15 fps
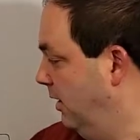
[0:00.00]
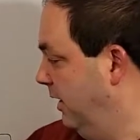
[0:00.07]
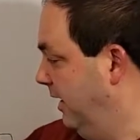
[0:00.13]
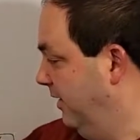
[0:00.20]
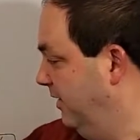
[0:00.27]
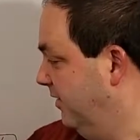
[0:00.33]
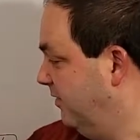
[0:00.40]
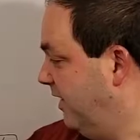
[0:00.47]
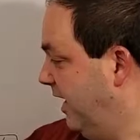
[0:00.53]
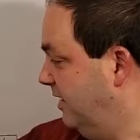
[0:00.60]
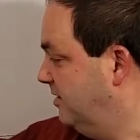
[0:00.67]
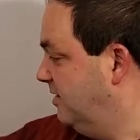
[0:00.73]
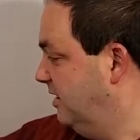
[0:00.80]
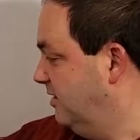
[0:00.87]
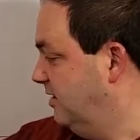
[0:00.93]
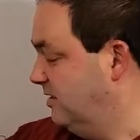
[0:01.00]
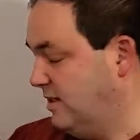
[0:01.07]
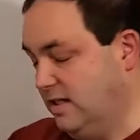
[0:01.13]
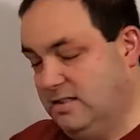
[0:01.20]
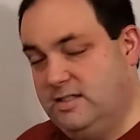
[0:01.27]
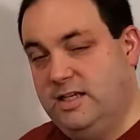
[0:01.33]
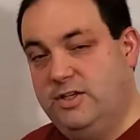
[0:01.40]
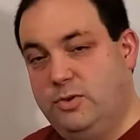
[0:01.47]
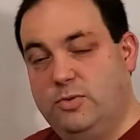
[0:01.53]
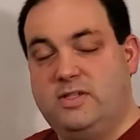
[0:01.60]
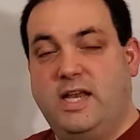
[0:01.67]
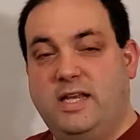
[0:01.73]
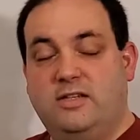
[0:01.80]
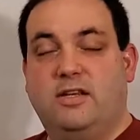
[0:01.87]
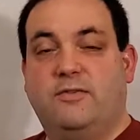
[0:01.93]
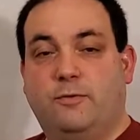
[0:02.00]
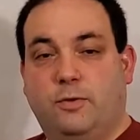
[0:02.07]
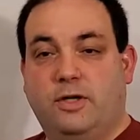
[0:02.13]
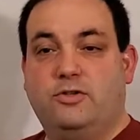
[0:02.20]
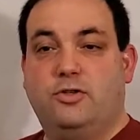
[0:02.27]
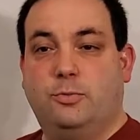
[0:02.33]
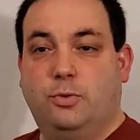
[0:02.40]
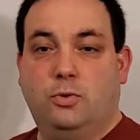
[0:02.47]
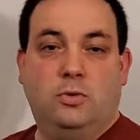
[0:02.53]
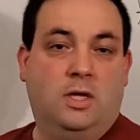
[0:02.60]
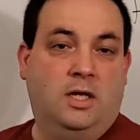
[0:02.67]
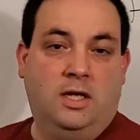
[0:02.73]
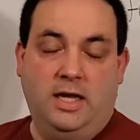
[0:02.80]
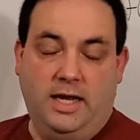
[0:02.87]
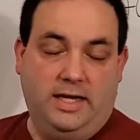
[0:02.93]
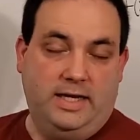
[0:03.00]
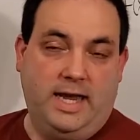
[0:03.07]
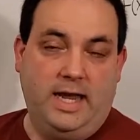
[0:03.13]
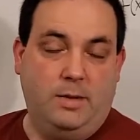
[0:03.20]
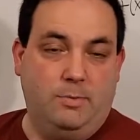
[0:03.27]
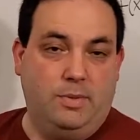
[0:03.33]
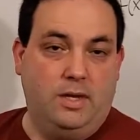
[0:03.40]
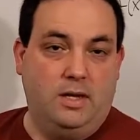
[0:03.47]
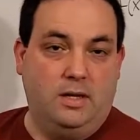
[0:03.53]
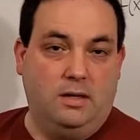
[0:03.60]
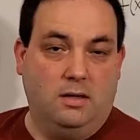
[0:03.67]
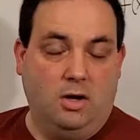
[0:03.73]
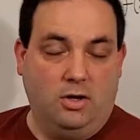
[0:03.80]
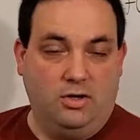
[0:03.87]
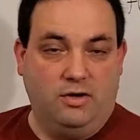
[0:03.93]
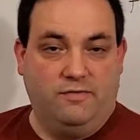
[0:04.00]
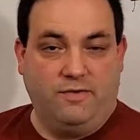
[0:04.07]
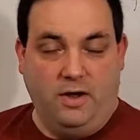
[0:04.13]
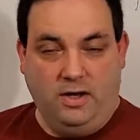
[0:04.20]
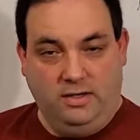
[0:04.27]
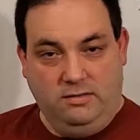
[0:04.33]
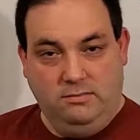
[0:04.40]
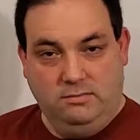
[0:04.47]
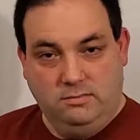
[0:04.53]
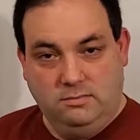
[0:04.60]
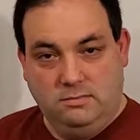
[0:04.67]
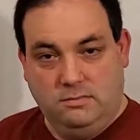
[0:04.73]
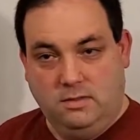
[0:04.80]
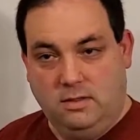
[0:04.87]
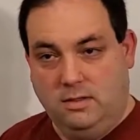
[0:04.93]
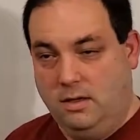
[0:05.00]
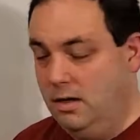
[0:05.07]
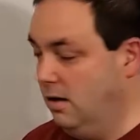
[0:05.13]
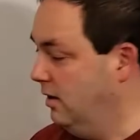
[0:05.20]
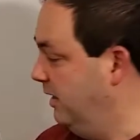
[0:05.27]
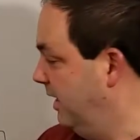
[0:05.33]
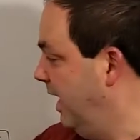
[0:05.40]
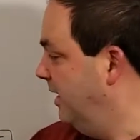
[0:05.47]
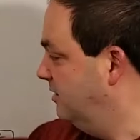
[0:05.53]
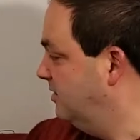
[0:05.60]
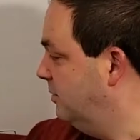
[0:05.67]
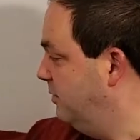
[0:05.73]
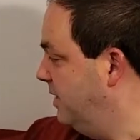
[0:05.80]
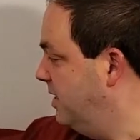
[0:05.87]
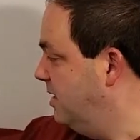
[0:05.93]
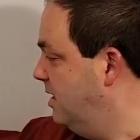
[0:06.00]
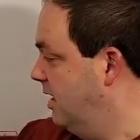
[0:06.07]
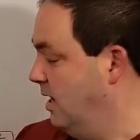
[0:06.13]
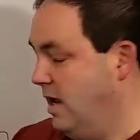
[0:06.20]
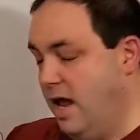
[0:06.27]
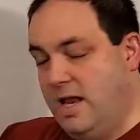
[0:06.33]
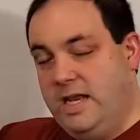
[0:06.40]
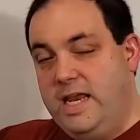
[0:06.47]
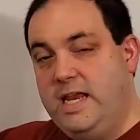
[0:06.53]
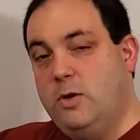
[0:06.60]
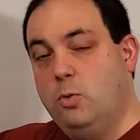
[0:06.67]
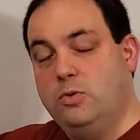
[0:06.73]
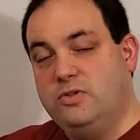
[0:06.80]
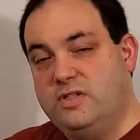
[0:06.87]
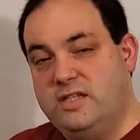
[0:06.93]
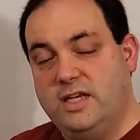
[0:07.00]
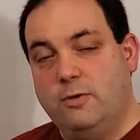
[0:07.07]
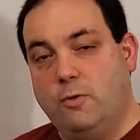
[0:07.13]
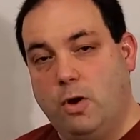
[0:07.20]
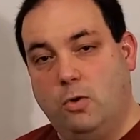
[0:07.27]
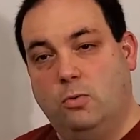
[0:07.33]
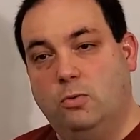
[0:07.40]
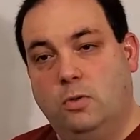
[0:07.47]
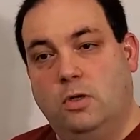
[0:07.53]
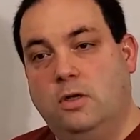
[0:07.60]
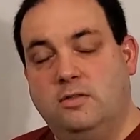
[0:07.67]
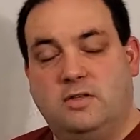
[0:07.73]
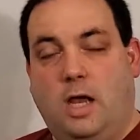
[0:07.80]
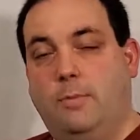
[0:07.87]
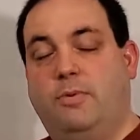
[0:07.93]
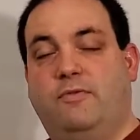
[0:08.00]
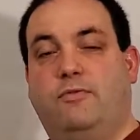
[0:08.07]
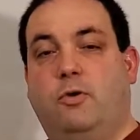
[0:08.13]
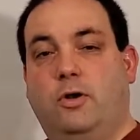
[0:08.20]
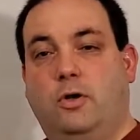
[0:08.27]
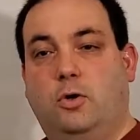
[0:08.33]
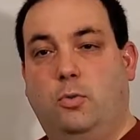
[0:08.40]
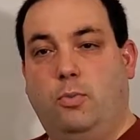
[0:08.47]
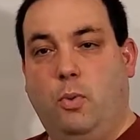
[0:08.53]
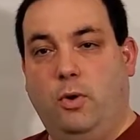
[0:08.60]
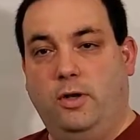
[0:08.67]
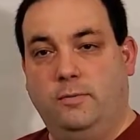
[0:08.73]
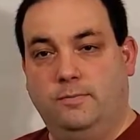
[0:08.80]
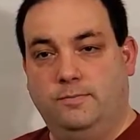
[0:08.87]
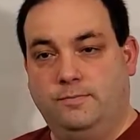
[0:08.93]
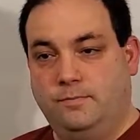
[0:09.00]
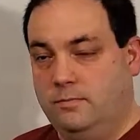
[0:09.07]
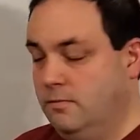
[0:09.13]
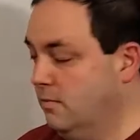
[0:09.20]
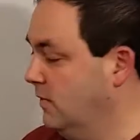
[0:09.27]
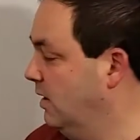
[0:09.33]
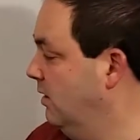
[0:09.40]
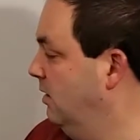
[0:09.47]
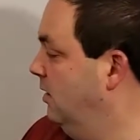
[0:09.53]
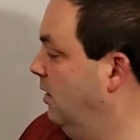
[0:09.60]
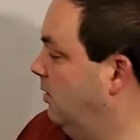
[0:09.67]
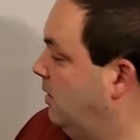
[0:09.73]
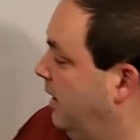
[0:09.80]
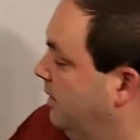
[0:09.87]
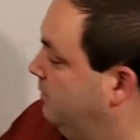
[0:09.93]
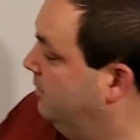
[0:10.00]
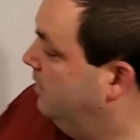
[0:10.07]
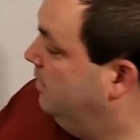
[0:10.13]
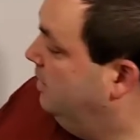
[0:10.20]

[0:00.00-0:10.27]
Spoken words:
In this case, since it's continuous and differentiable, it can't be undefined. It has to be an equals zero type of critical point. Okay?